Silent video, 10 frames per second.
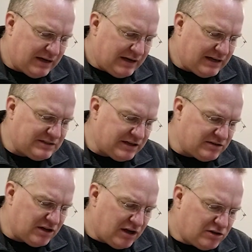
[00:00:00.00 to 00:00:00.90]
He says,
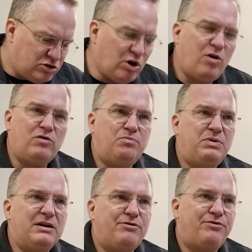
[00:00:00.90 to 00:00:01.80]
"Don't be
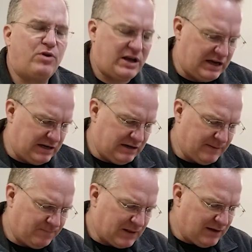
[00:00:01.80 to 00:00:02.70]
afraid.
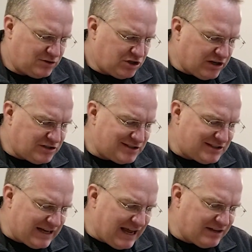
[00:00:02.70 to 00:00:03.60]
Just
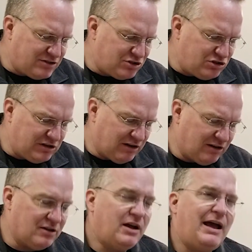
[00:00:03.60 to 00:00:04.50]
stand
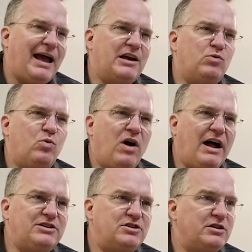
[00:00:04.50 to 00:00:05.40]
still and
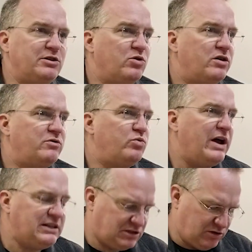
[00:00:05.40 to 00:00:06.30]
watch the Lord
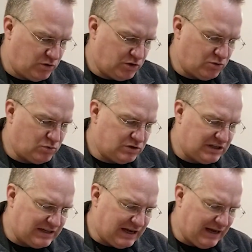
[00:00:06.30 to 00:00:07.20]
rescue you
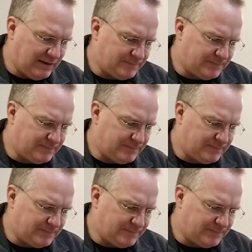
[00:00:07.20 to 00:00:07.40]
today.